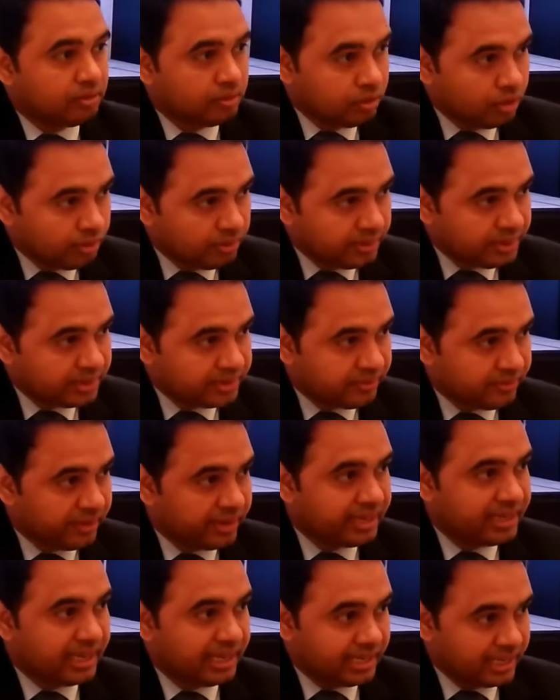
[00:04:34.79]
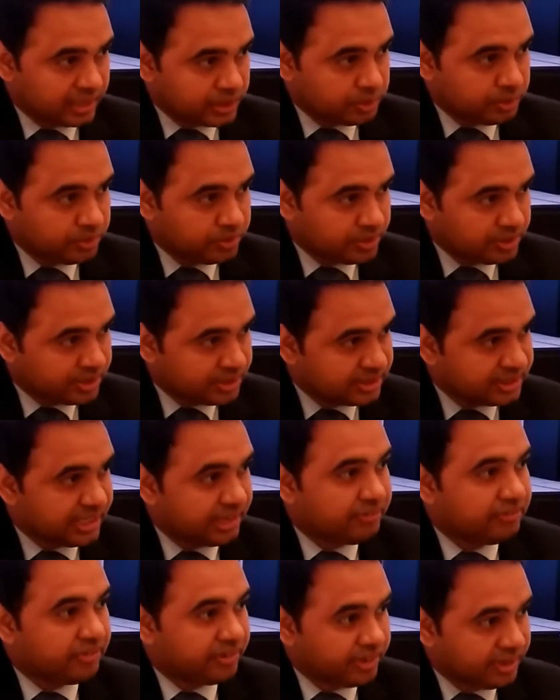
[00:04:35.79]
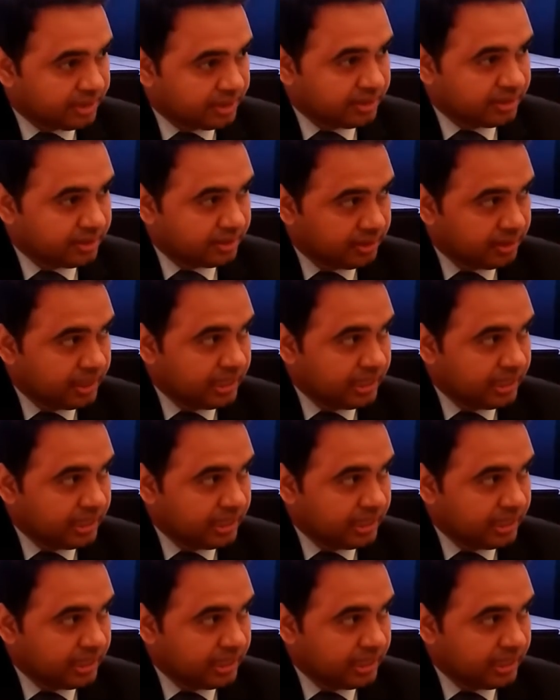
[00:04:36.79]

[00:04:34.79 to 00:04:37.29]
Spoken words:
global trade and expositions every year.